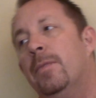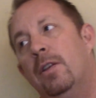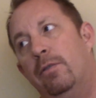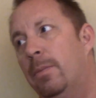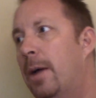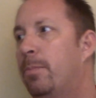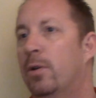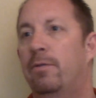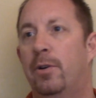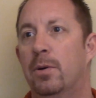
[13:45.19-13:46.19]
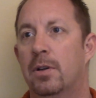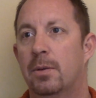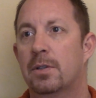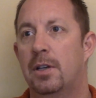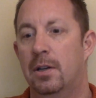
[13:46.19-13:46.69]
From that point forward, that
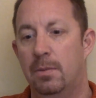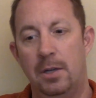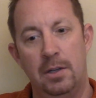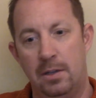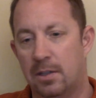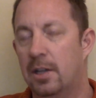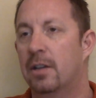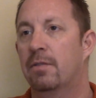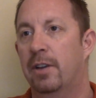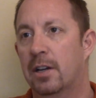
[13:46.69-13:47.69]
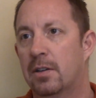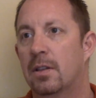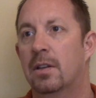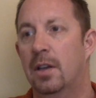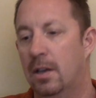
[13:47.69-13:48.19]
was kind of my deciding factor
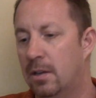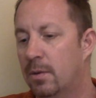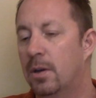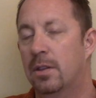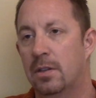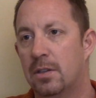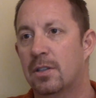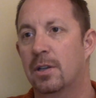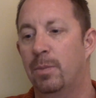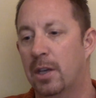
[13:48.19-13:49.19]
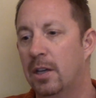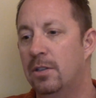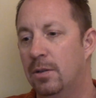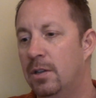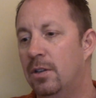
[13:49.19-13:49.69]
that, yeah, you know what, this is something I
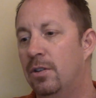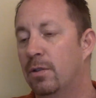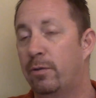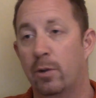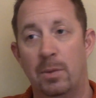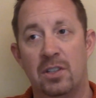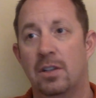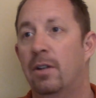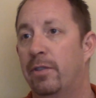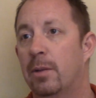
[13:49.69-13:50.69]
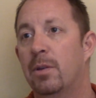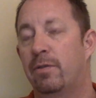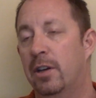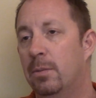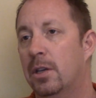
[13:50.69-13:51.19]
do need to do for myself and my
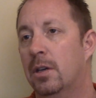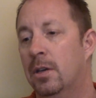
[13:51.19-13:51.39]
family.